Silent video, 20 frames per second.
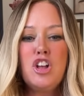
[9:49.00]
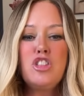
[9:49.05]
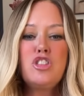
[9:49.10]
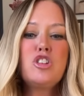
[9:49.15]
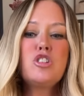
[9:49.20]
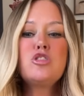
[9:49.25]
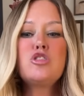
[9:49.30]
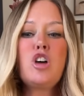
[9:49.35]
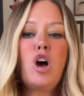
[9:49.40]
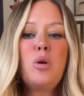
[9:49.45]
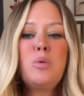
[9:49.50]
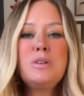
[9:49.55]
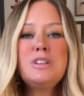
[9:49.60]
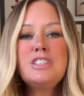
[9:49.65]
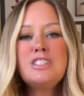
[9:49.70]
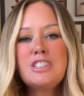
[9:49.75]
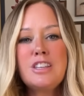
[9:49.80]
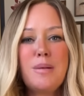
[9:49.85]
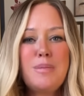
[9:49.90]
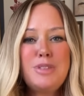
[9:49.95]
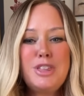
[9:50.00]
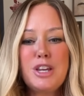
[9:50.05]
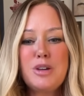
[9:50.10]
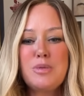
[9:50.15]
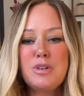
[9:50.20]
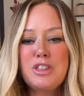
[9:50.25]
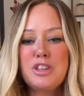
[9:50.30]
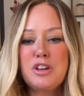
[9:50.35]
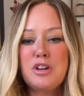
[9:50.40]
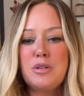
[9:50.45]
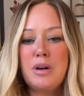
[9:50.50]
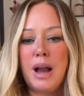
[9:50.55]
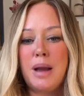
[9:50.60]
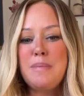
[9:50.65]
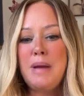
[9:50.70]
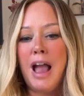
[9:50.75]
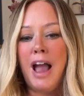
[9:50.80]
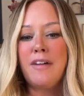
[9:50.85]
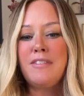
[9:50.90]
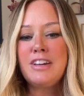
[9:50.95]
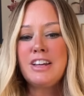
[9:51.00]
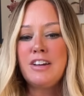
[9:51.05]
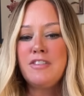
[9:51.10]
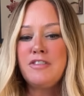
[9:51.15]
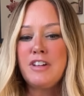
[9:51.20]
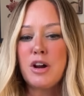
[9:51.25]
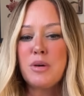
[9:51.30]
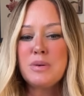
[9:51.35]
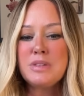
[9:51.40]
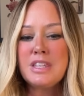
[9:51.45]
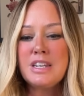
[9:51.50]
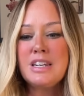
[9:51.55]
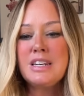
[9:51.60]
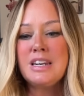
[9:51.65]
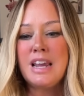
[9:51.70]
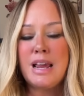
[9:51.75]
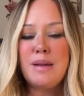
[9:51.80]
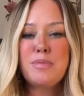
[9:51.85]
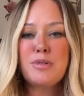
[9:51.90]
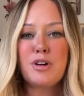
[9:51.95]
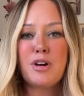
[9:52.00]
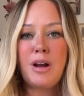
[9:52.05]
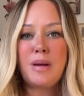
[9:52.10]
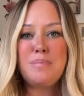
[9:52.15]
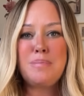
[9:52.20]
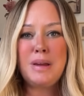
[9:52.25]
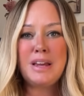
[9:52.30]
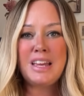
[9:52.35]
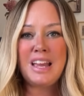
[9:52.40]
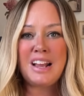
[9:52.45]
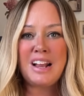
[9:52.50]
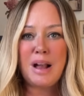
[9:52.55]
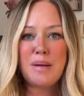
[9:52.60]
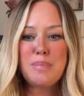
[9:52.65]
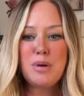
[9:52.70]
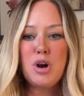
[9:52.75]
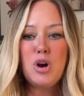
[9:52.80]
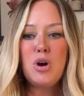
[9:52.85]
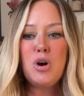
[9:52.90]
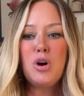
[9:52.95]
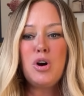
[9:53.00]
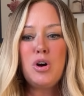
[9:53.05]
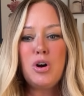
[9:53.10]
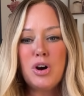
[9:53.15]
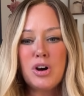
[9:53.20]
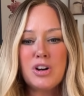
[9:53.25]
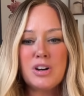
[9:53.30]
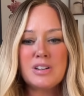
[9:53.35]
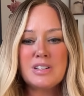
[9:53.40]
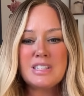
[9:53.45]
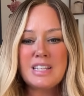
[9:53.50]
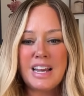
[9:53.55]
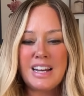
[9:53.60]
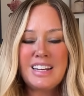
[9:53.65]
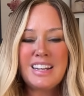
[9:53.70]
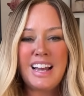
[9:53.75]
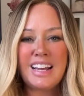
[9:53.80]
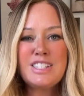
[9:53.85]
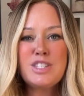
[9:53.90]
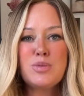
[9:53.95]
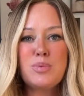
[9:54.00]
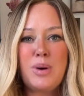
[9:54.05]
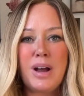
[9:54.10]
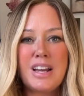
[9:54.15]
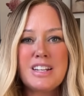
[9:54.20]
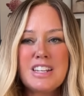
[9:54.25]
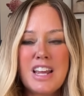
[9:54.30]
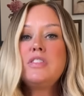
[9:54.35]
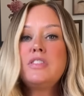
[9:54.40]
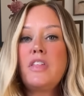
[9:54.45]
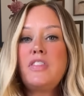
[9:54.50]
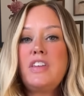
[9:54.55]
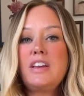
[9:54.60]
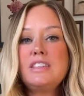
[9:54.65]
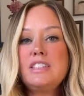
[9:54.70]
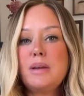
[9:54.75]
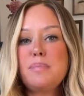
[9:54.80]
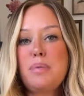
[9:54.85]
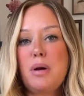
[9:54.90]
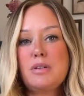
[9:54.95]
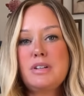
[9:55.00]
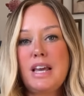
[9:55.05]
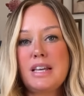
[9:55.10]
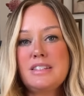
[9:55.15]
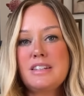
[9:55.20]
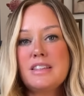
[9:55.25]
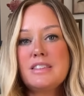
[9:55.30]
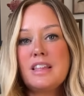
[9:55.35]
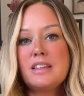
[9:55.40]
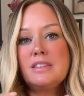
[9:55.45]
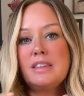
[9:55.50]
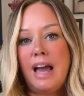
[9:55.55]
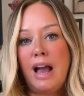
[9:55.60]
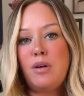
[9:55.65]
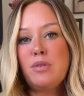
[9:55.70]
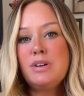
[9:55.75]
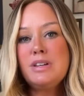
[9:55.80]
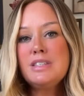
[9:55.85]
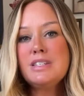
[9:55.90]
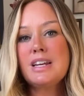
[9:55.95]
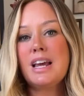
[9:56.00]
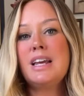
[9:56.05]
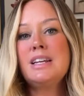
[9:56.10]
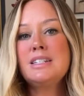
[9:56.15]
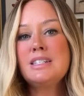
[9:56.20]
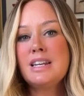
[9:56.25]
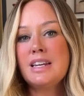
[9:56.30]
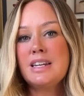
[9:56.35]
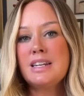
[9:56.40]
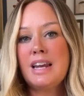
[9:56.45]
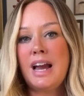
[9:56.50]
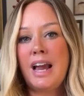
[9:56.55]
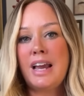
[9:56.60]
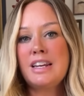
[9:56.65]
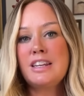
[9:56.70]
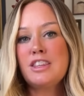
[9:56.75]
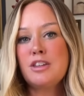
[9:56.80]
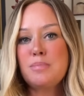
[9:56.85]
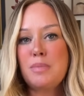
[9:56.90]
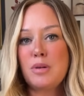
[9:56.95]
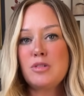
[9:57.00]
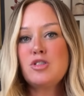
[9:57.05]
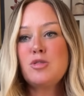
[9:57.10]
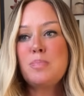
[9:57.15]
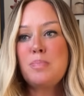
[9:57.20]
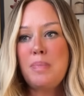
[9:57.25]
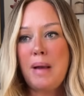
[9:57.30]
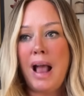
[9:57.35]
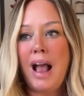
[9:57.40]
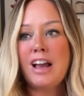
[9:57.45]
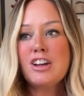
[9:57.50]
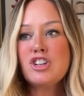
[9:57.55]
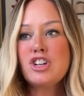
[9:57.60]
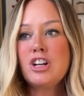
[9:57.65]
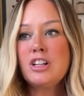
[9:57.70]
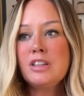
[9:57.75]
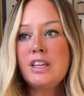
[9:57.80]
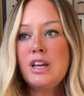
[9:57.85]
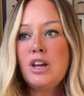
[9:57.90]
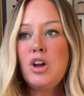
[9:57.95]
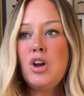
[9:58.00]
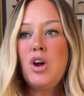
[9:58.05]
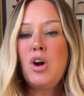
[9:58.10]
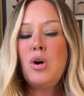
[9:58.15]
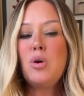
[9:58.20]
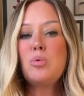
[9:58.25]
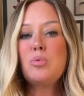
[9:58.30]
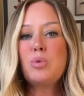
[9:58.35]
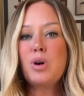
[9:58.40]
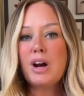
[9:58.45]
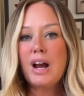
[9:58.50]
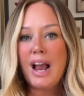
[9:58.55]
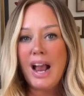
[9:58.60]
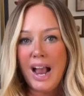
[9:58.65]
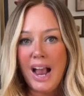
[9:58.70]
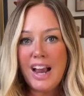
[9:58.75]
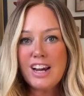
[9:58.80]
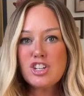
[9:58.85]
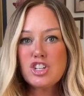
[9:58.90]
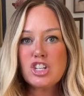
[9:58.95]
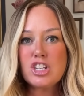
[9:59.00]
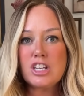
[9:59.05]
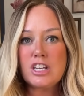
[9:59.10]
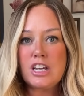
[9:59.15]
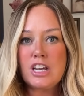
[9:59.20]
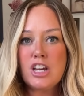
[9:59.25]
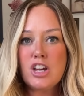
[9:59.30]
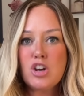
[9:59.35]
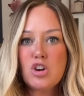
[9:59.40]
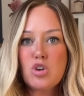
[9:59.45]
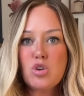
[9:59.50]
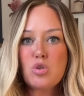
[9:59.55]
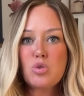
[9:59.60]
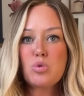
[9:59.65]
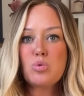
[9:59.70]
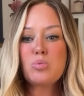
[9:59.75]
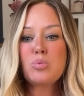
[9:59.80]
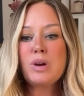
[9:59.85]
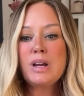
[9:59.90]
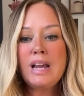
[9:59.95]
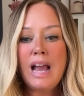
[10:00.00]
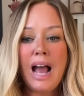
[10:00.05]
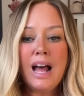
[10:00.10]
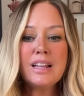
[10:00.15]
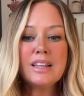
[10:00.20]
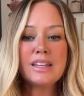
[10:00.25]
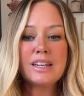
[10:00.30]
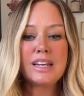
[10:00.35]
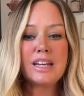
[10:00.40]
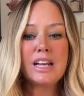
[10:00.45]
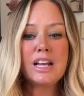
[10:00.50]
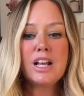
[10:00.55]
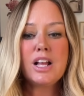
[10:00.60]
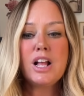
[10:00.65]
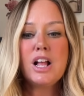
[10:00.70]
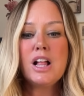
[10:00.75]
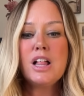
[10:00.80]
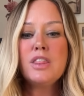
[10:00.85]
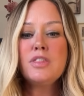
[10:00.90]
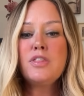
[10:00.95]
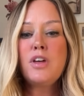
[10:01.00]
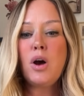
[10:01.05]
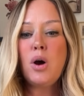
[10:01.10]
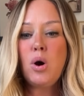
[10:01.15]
"There's always something with you. I'm having an affair with the neighbor, or I'm picking up hookers." And guess what? The things he protested the loudest and denied the most passionately were actually Reality, the